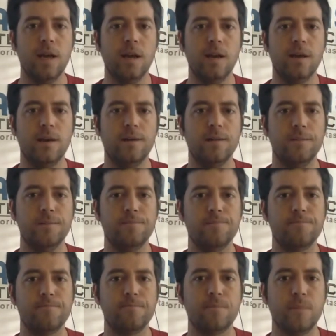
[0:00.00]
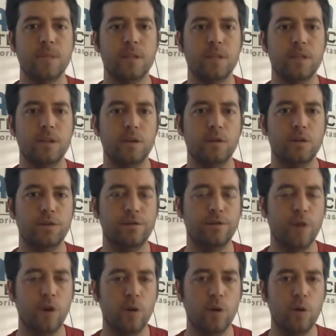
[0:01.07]
You know,
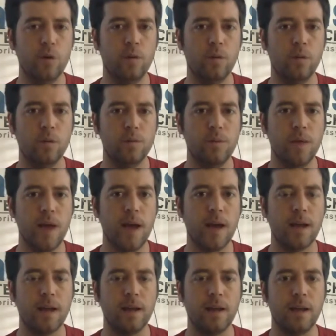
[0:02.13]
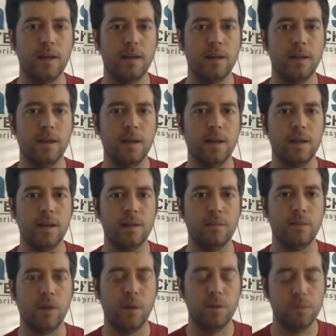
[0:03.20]
Defoe was back and
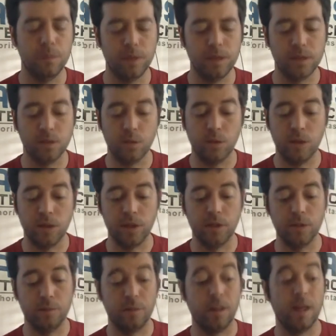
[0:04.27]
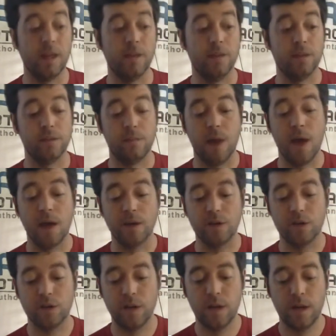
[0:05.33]
probably is a really good play in this
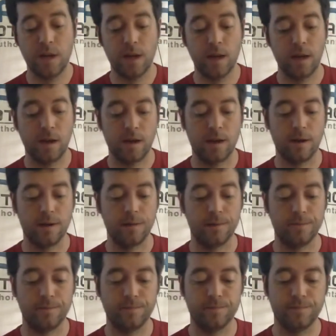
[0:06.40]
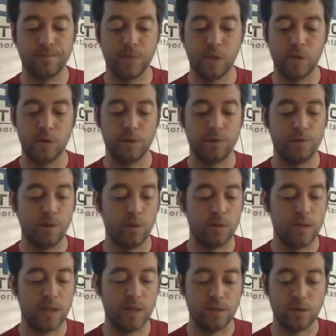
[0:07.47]
match. You know, Defoe
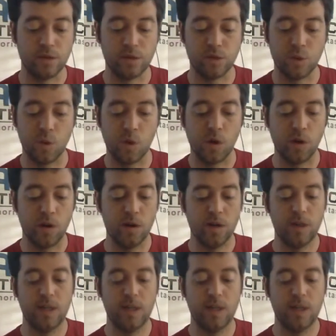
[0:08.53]
tends to score